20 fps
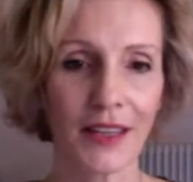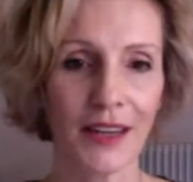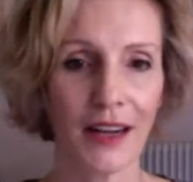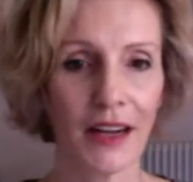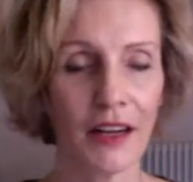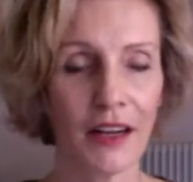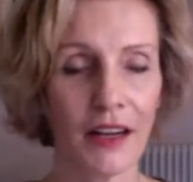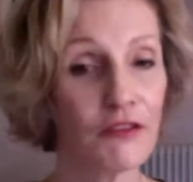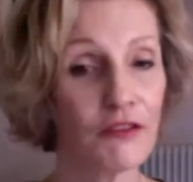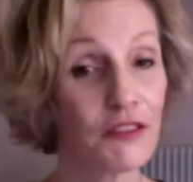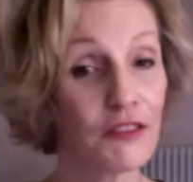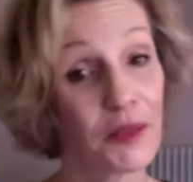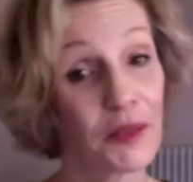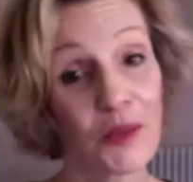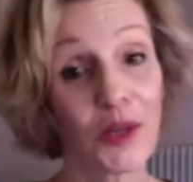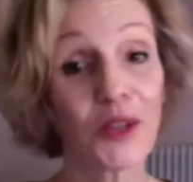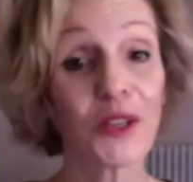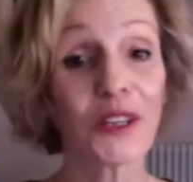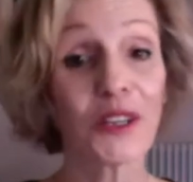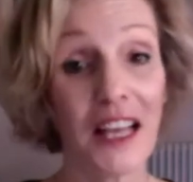I feel
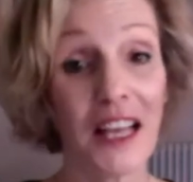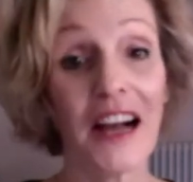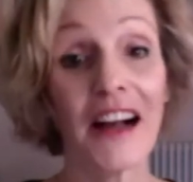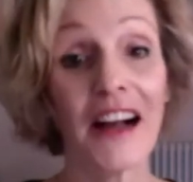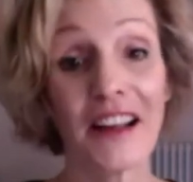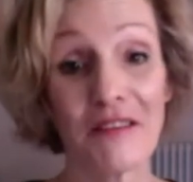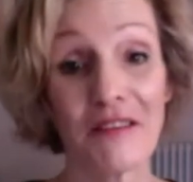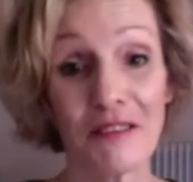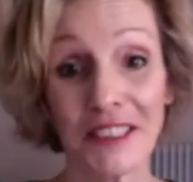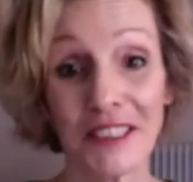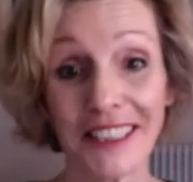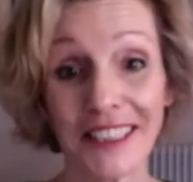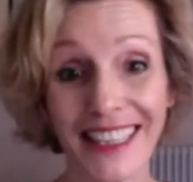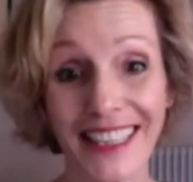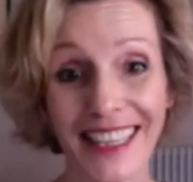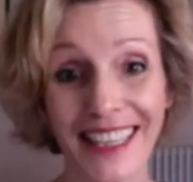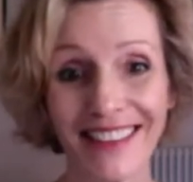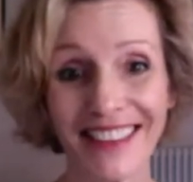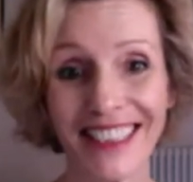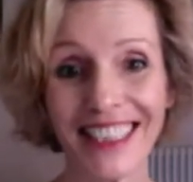more alive.
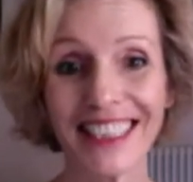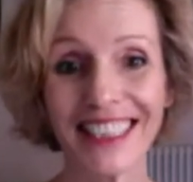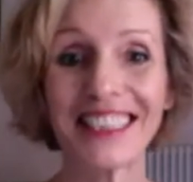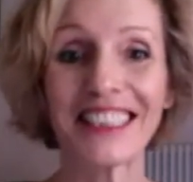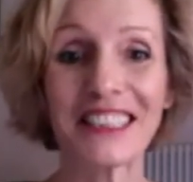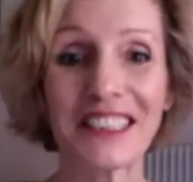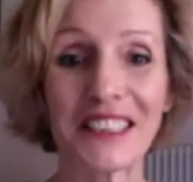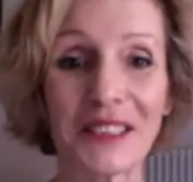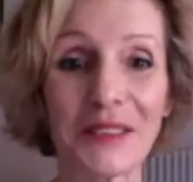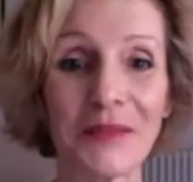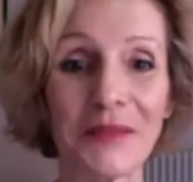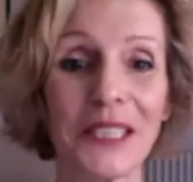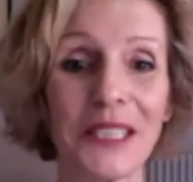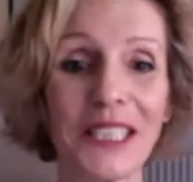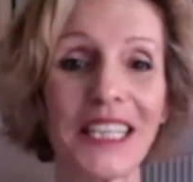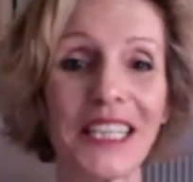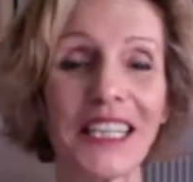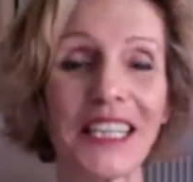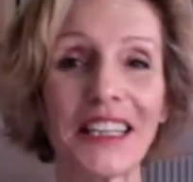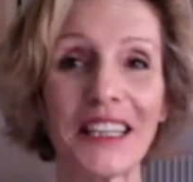I mean, this is
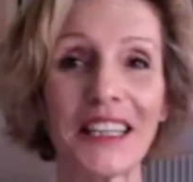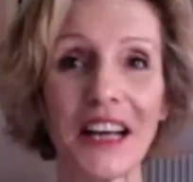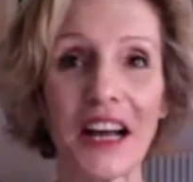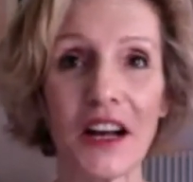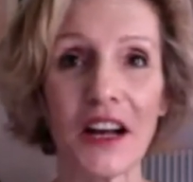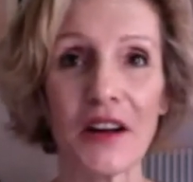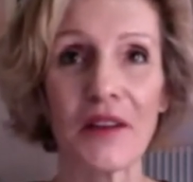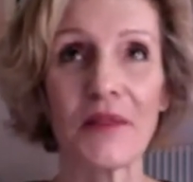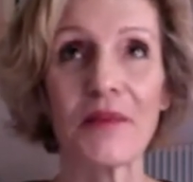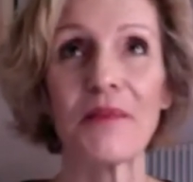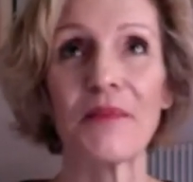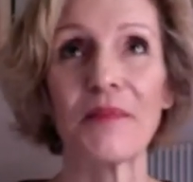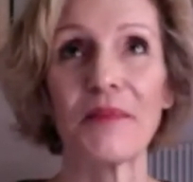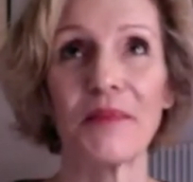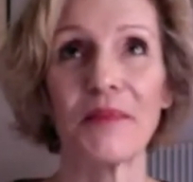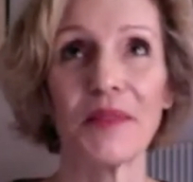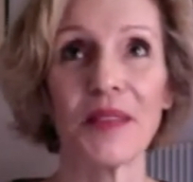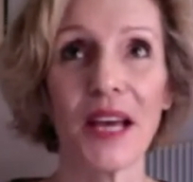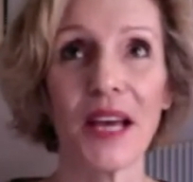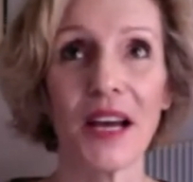really
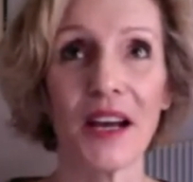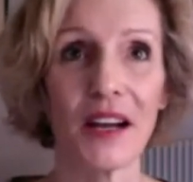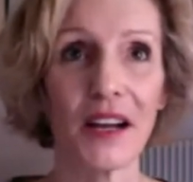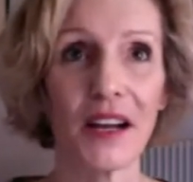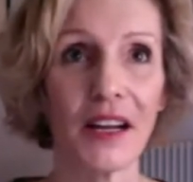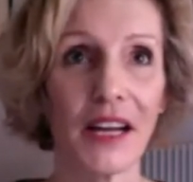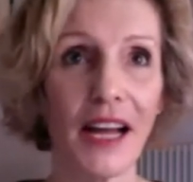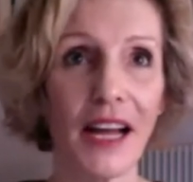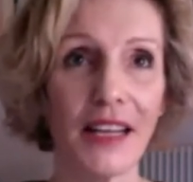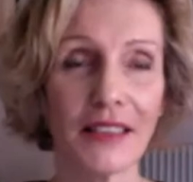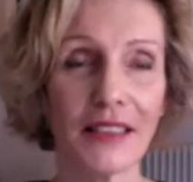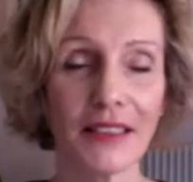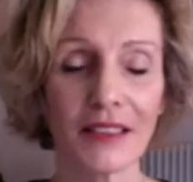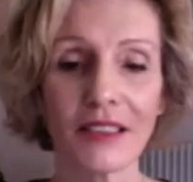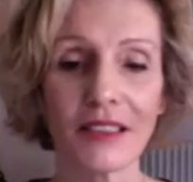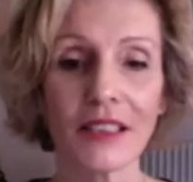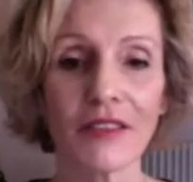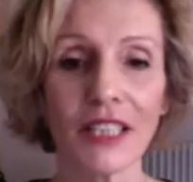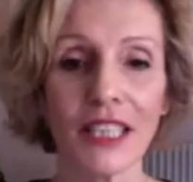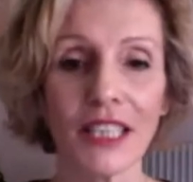the
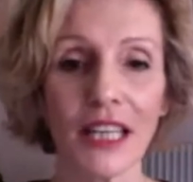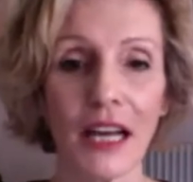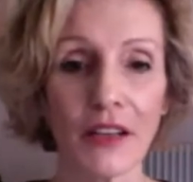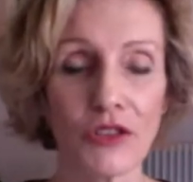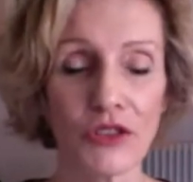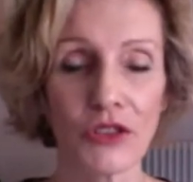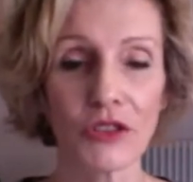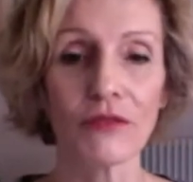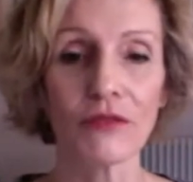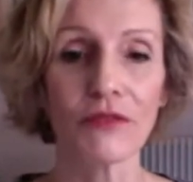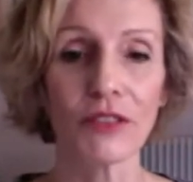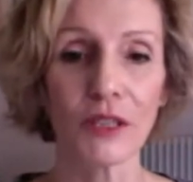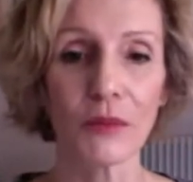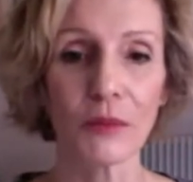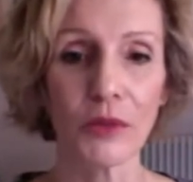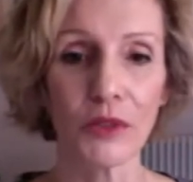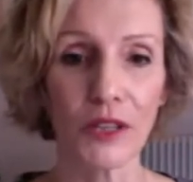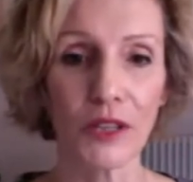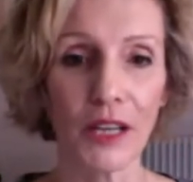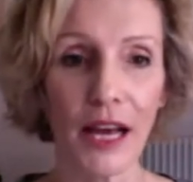essence of it. I just feel
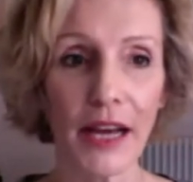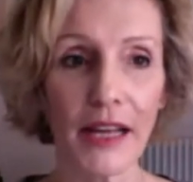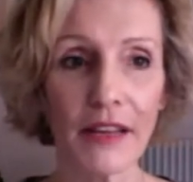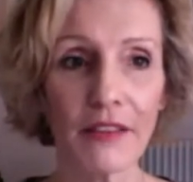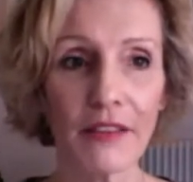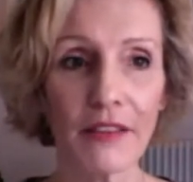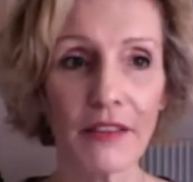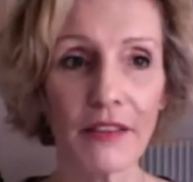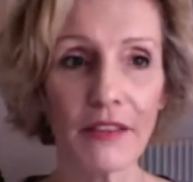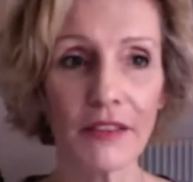more alive.